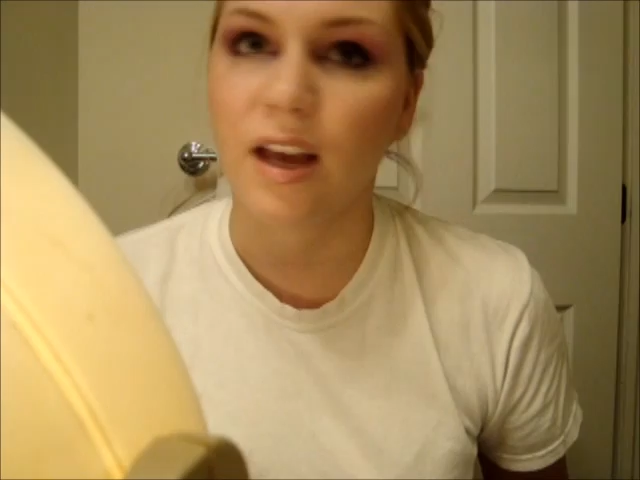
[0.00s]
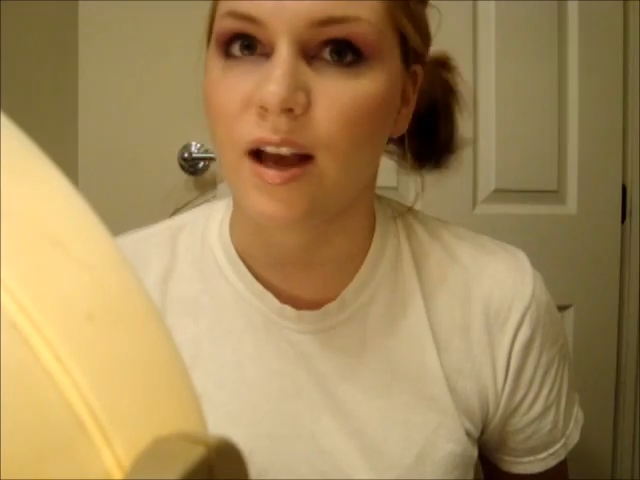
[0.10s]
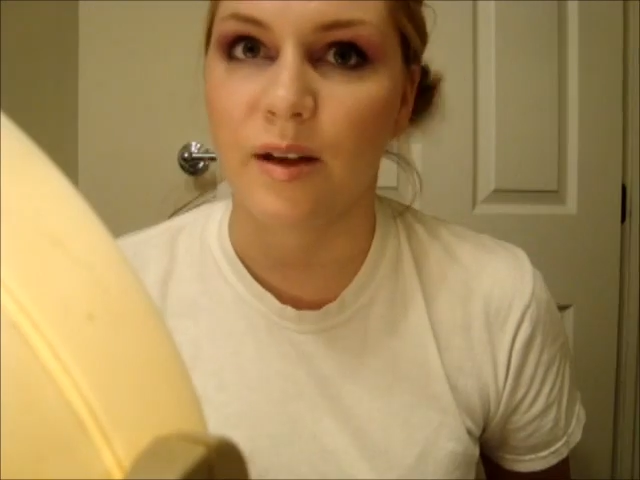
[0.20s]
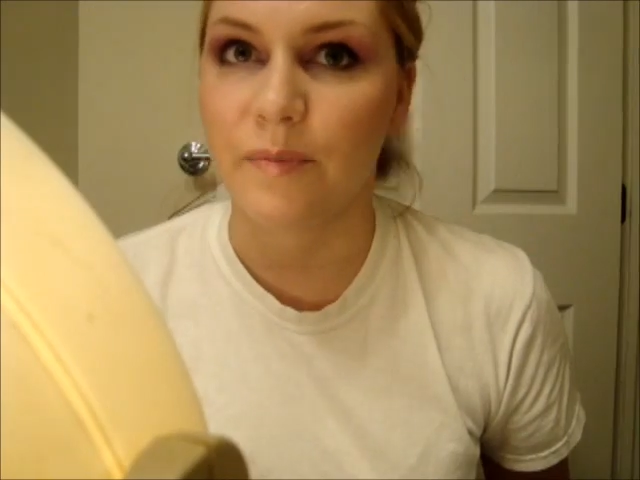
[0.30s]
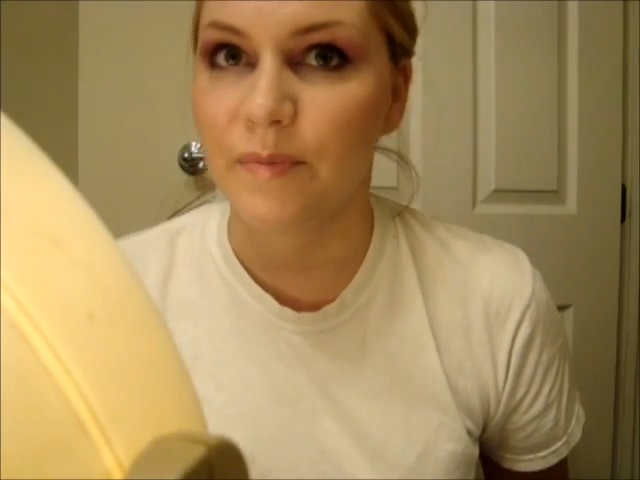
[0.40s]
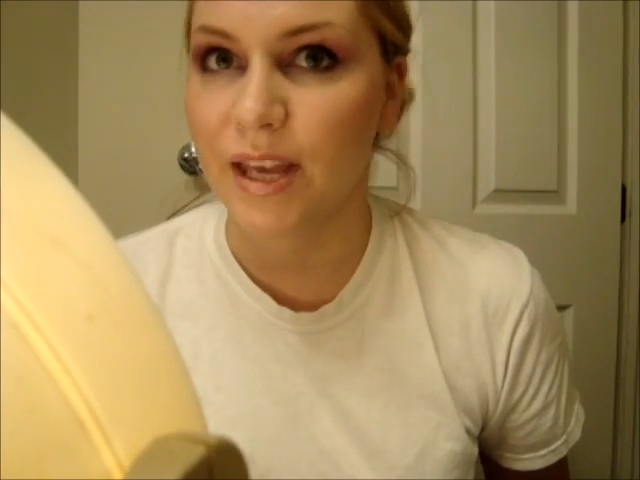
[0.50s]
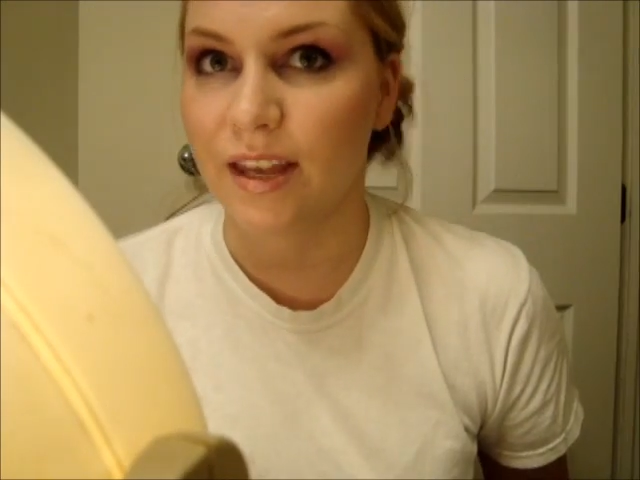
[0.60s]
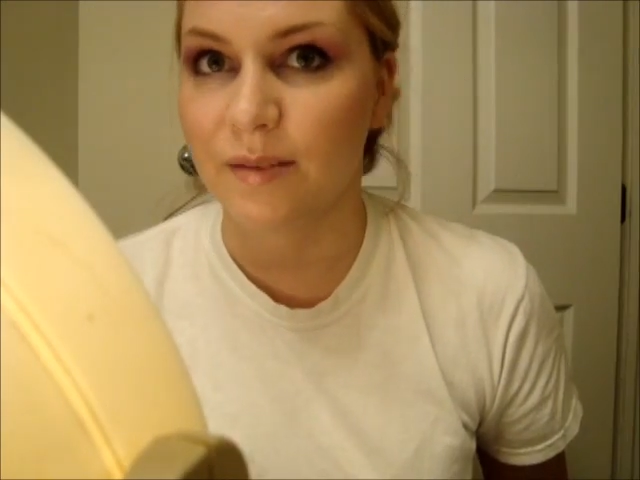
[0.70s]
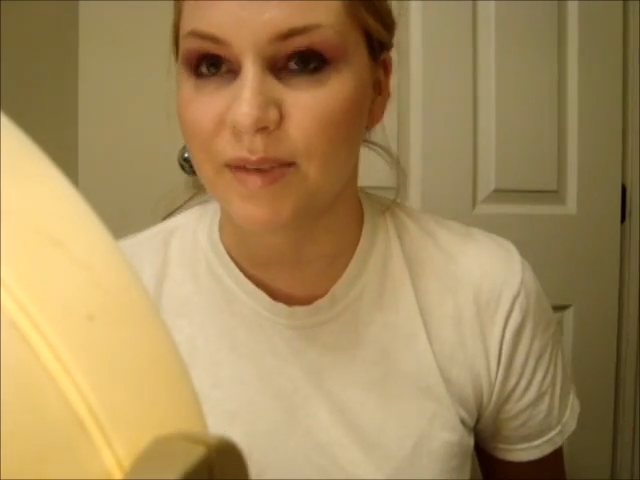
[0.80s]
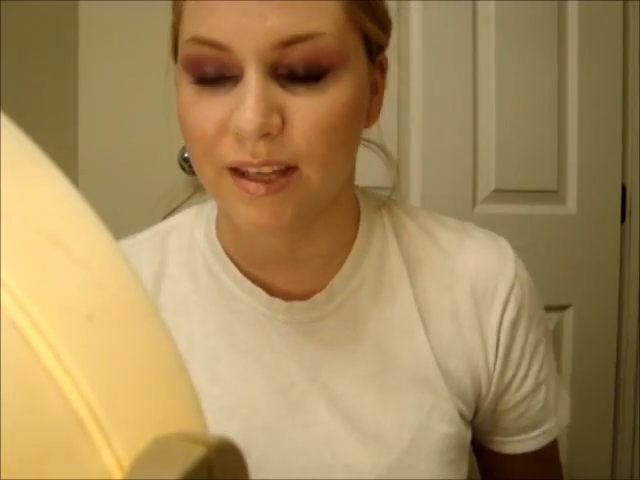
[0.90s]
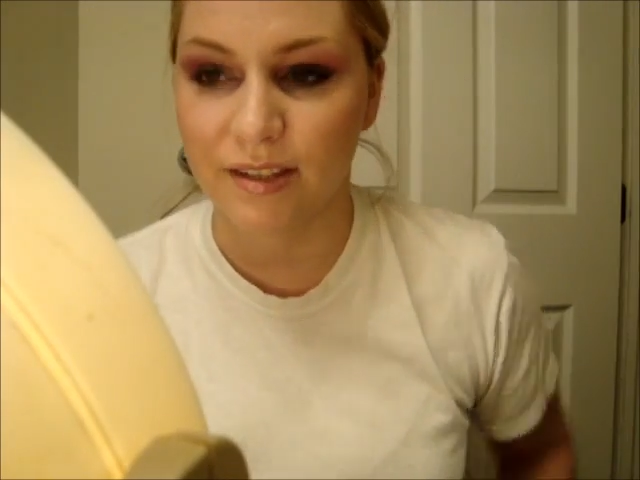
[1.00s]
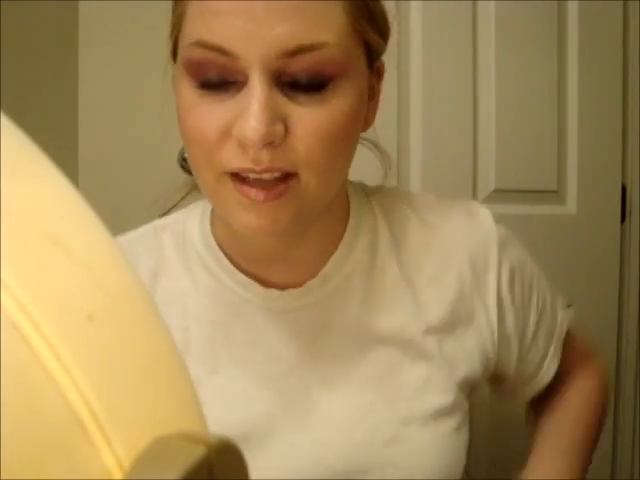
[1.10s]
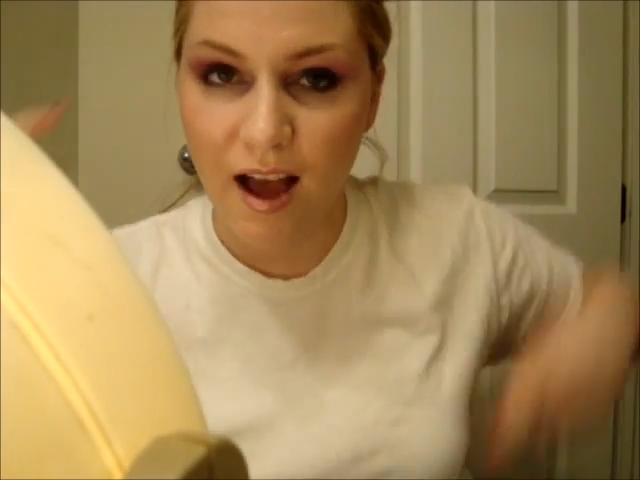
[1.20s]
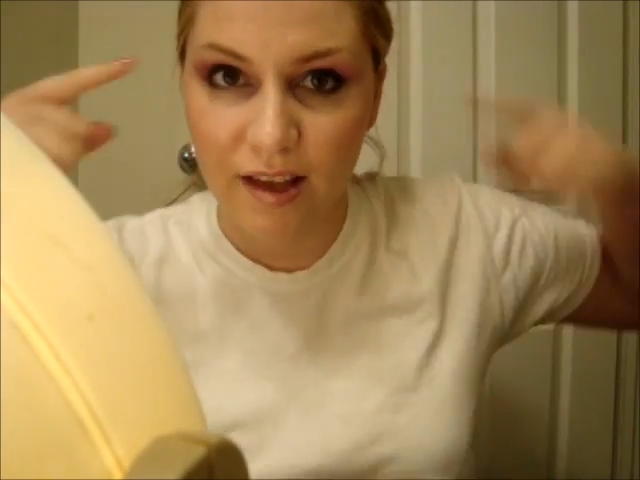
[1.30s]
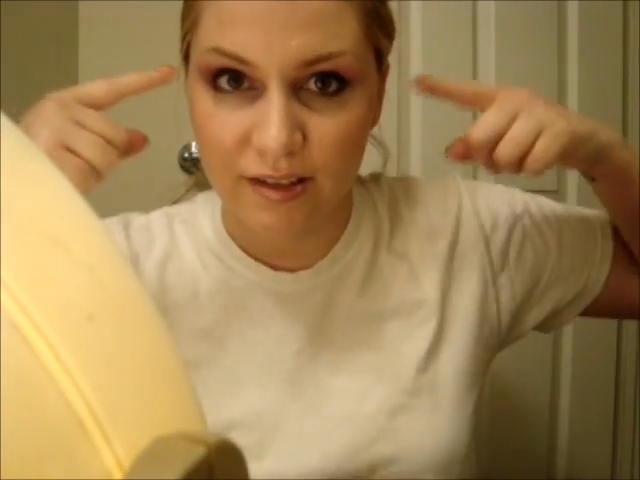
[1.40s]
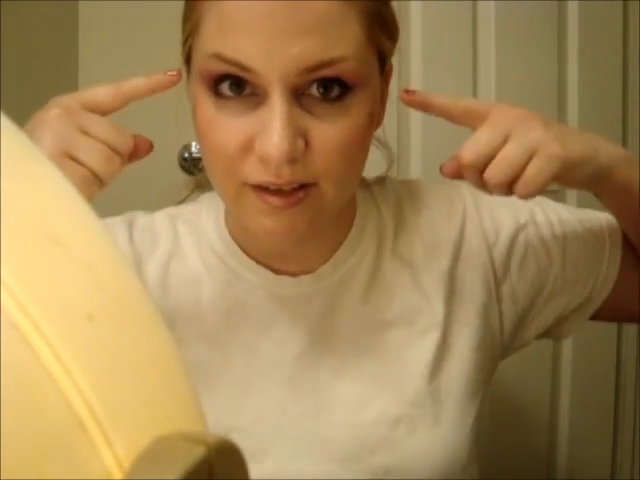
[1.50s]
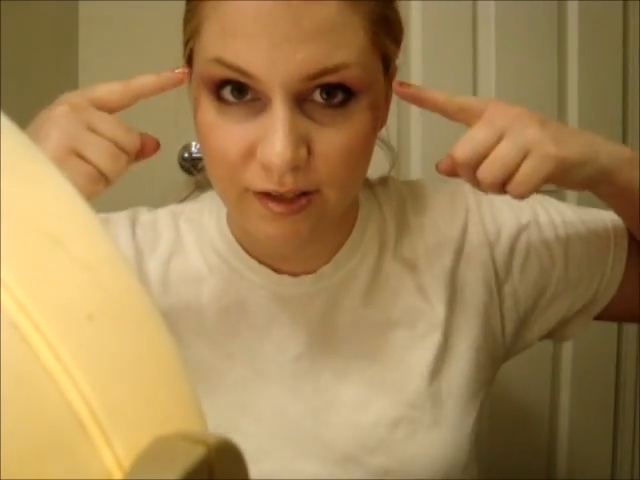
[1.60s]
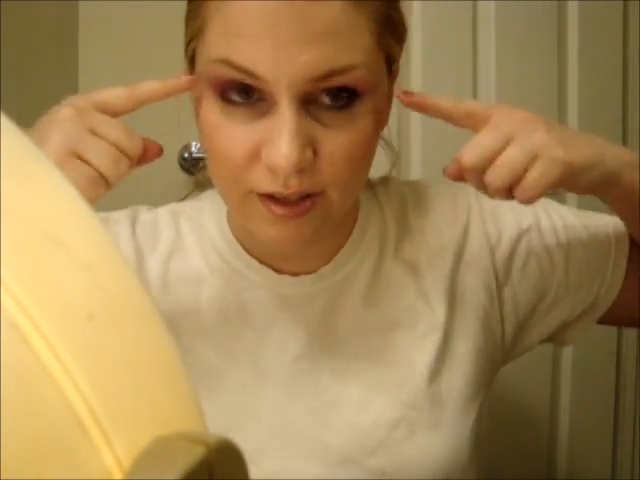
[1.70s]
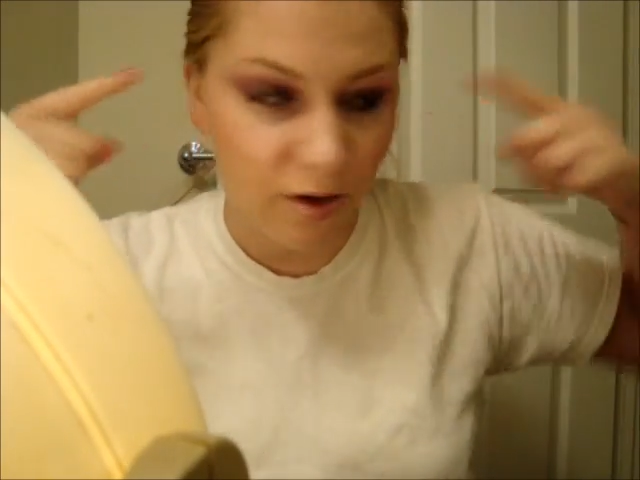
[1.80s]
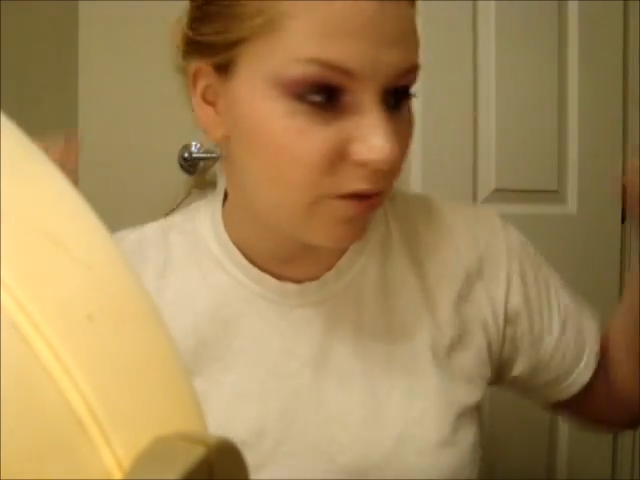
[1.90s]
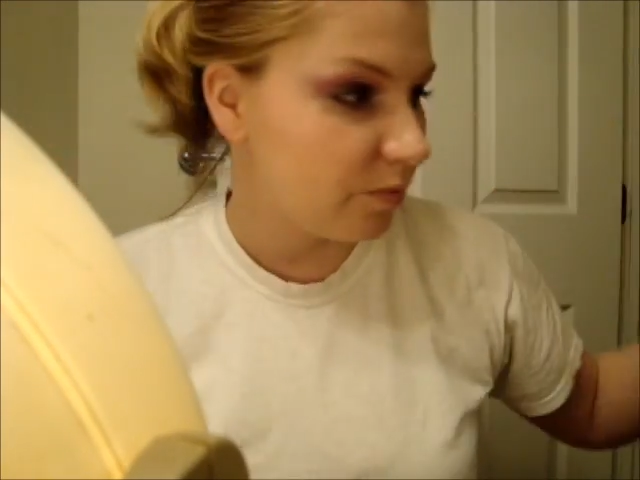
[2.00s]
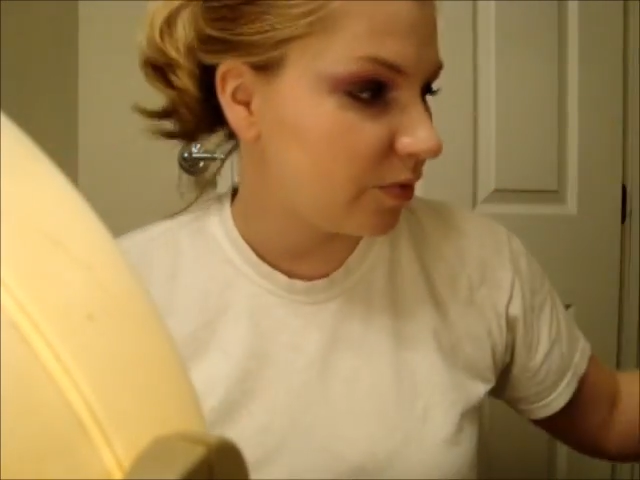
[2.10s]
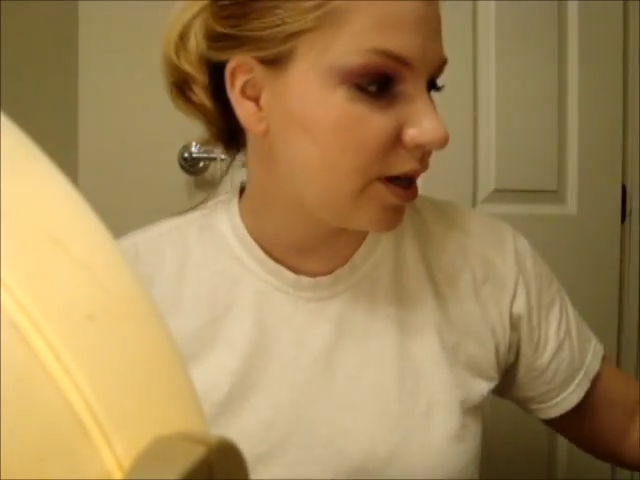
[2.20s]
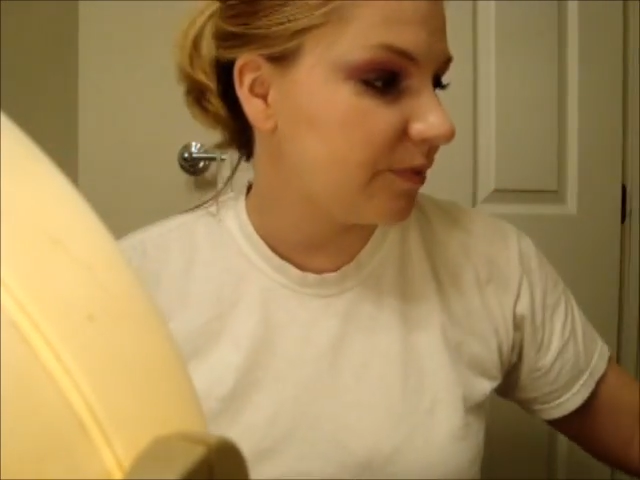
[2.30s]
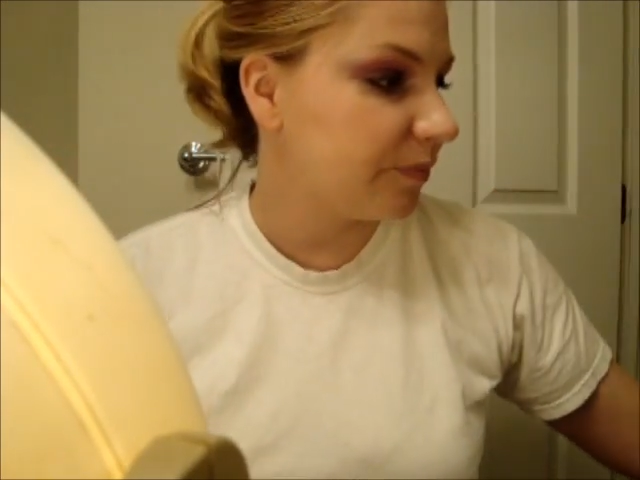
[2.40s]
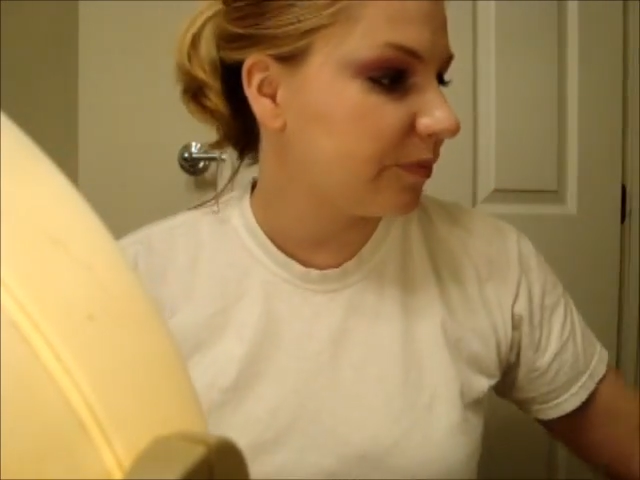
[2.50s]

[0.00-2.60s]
um, pink because the eyes are so bright.